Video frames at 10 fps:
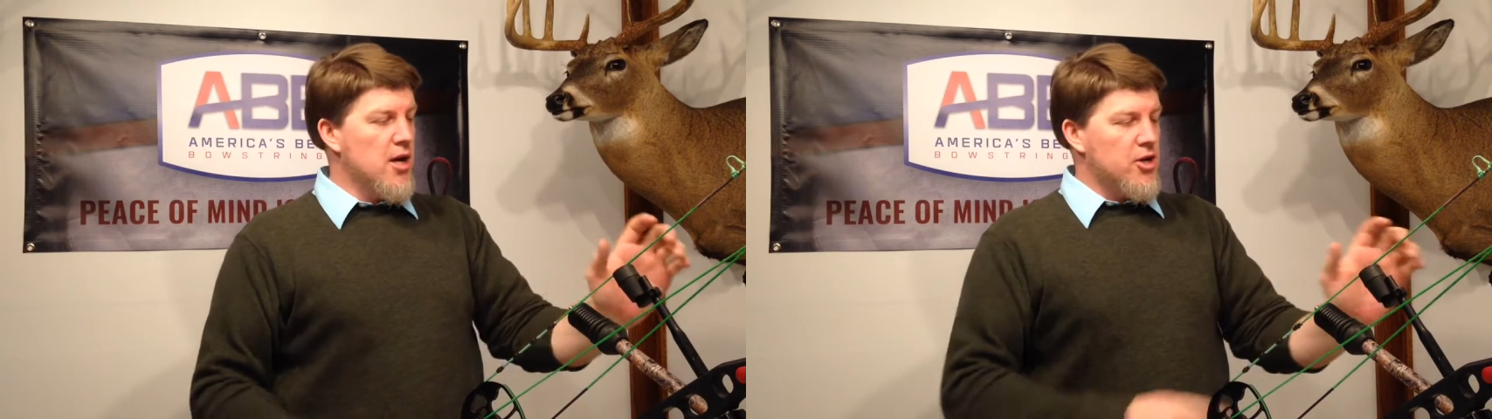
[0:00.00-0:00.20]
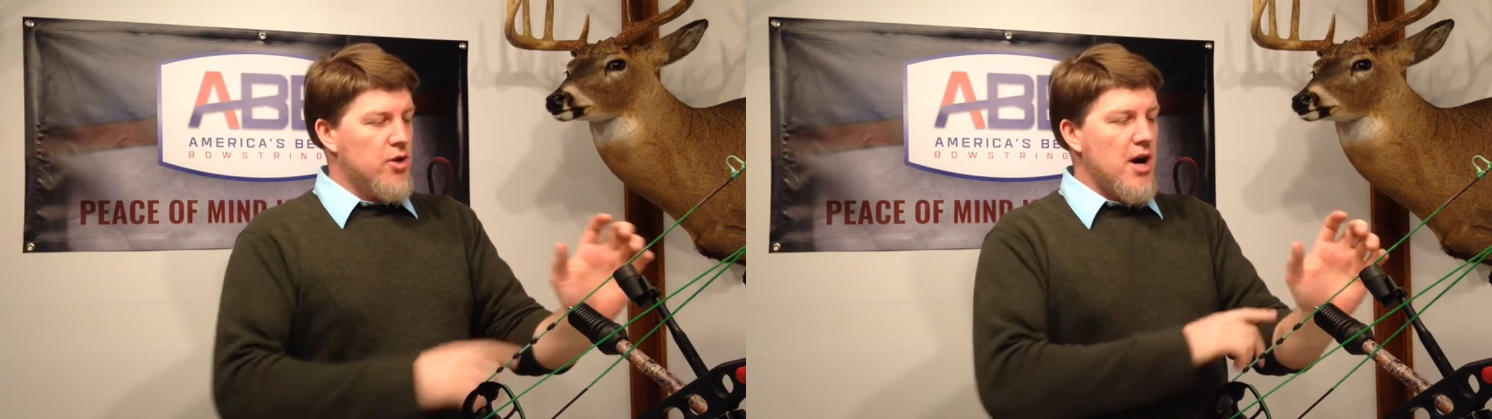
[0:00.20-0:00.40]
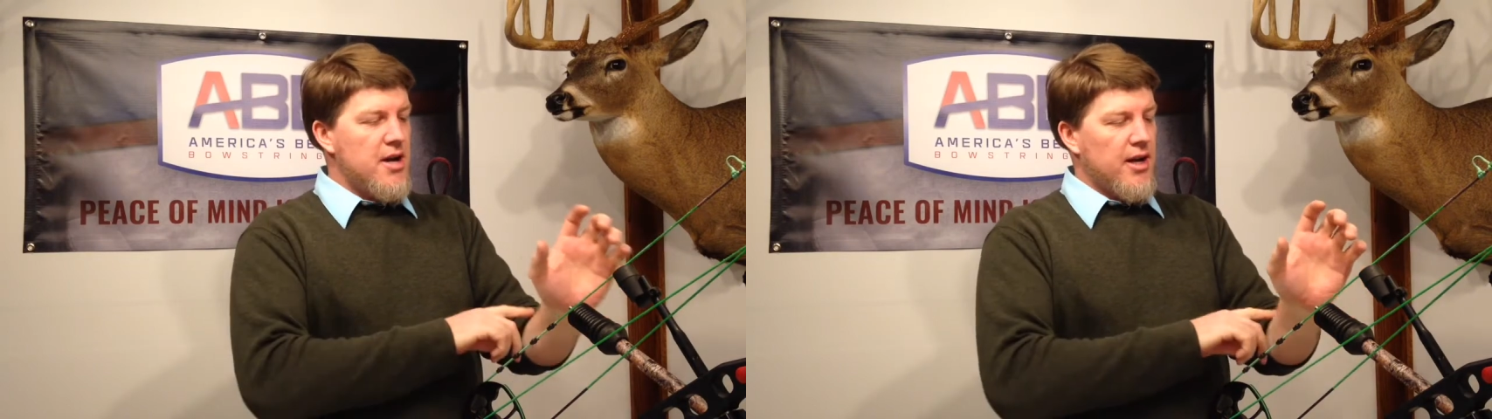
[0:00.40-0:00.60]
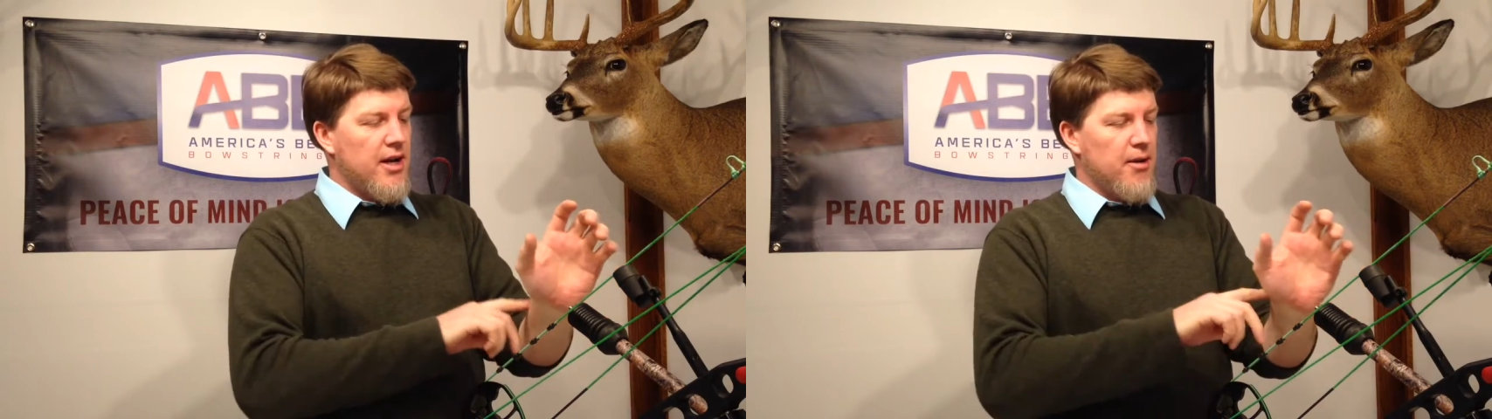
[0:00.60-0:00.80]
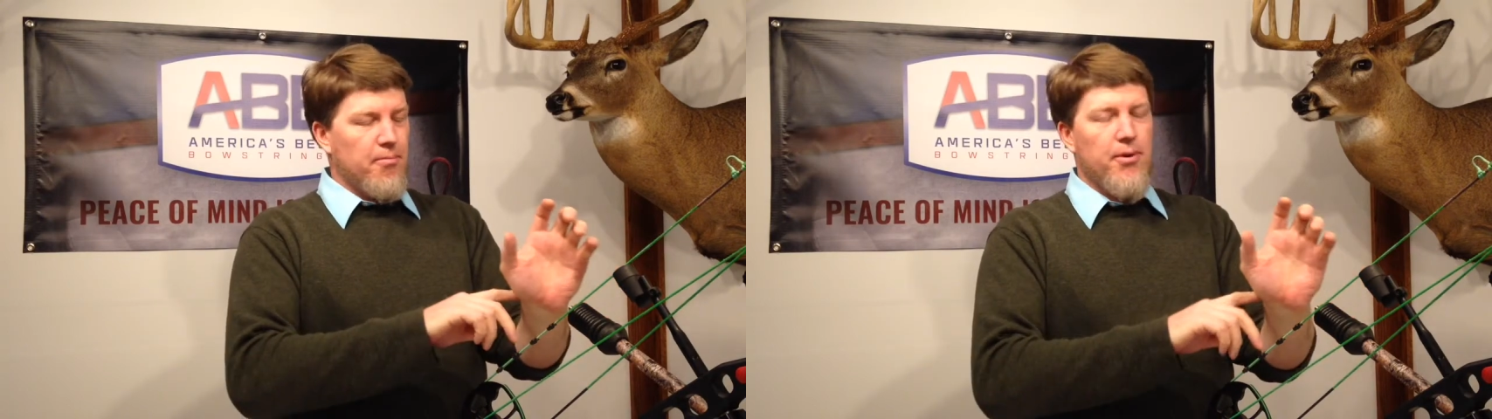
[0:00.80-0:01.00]
trying to
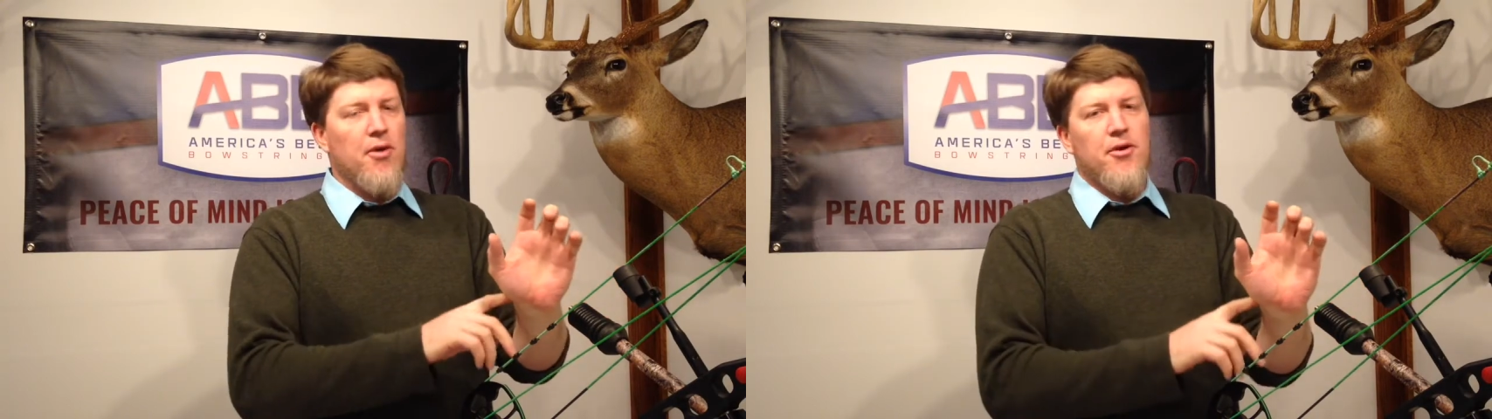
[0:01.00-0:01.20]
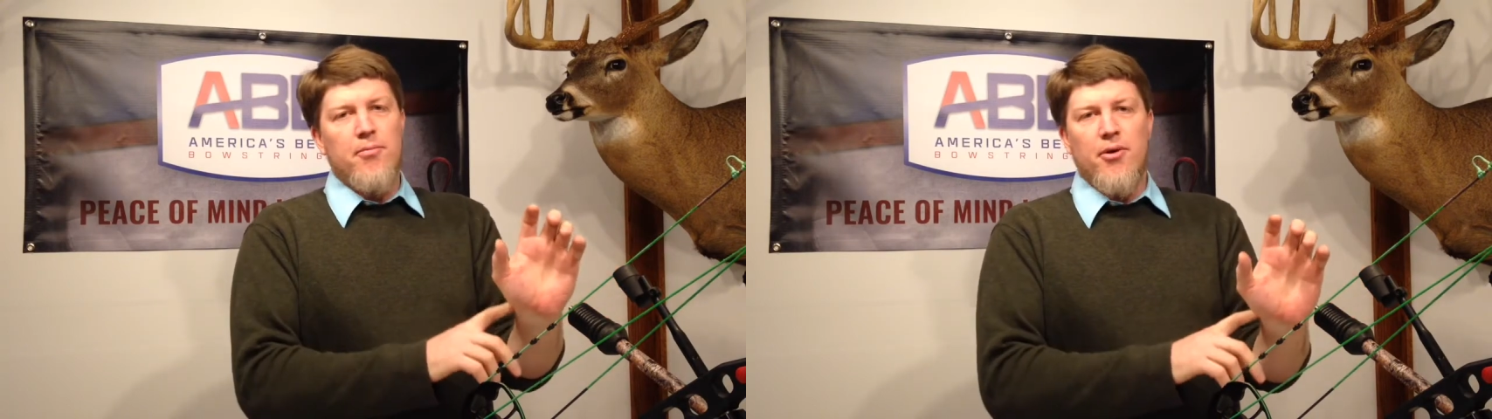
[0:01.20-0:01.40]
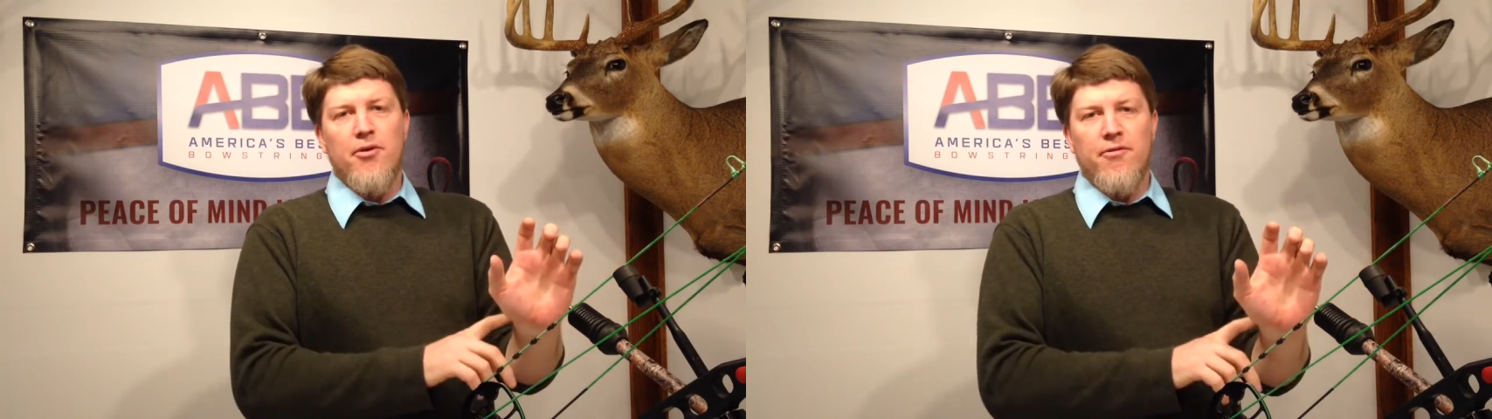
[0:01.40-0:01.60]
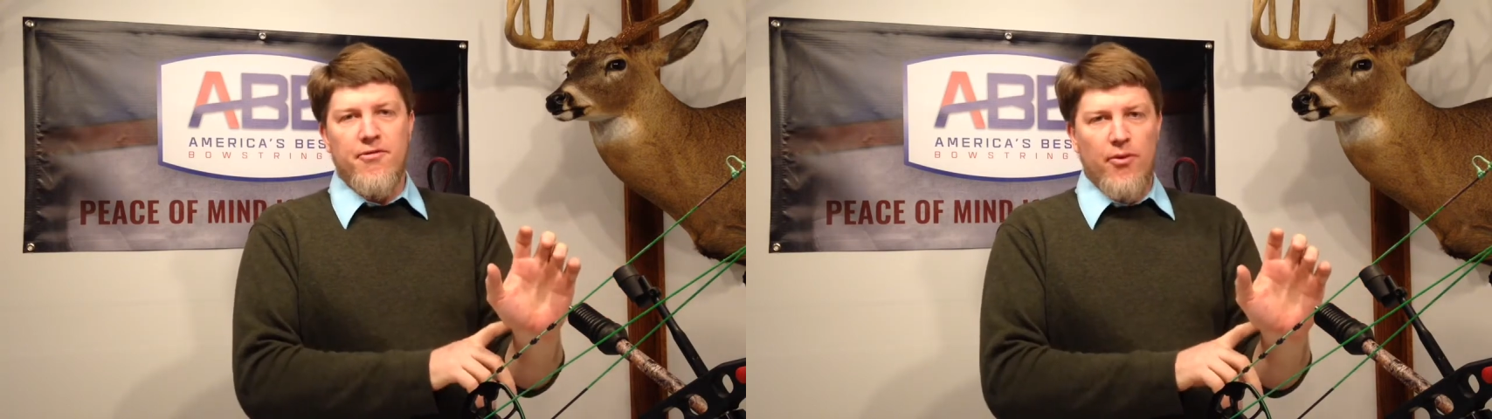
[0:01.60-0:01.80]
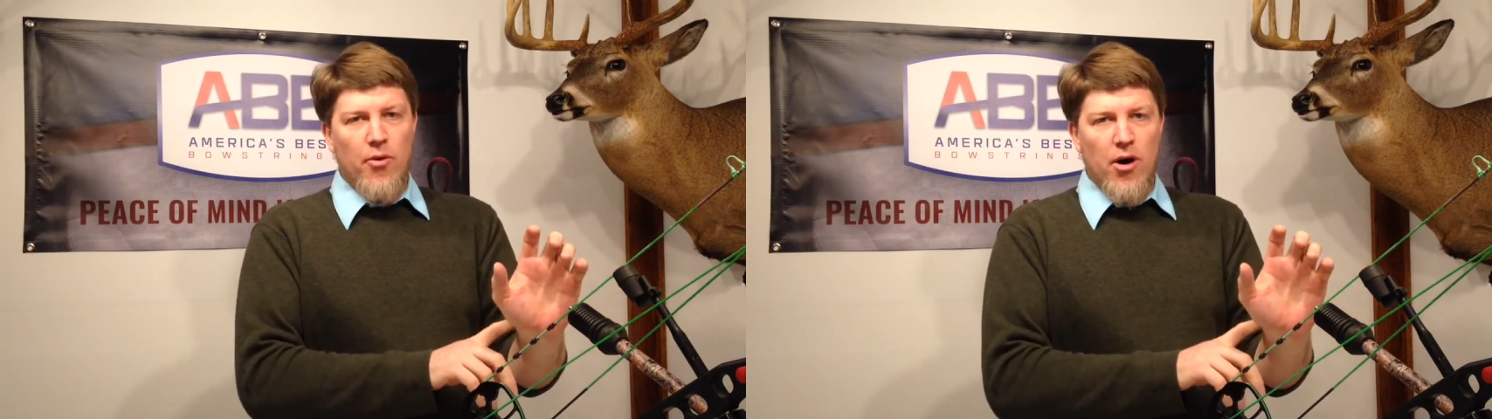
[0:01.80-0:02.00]
get a bone-to-bone
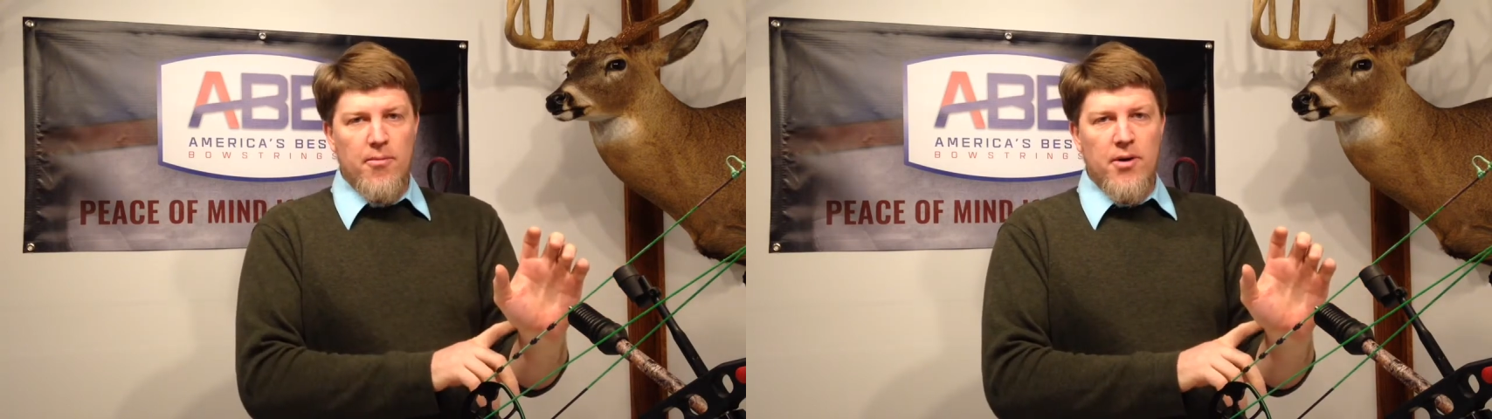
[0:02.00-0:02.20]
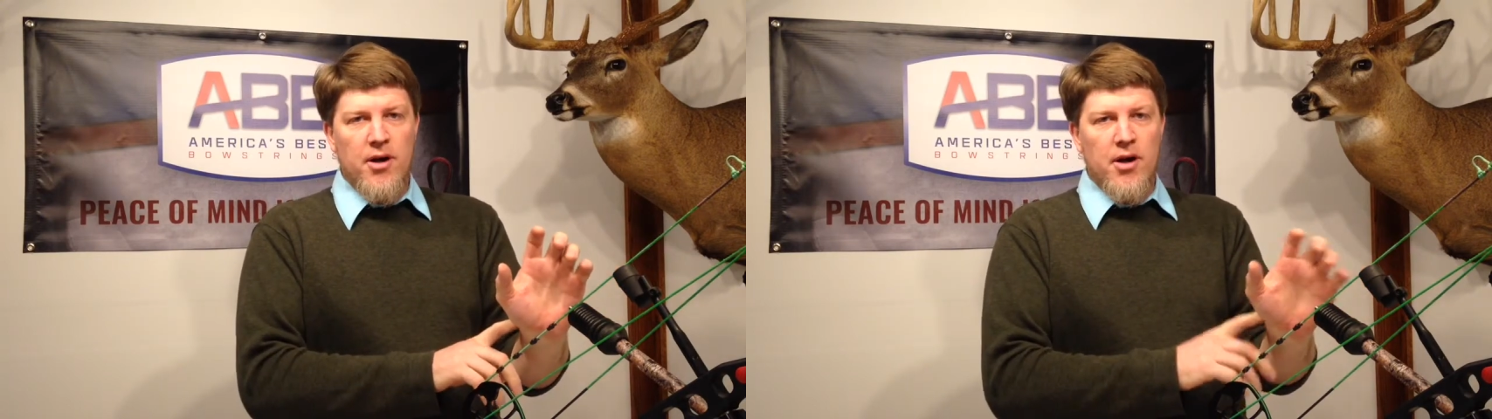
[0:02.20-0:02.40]
form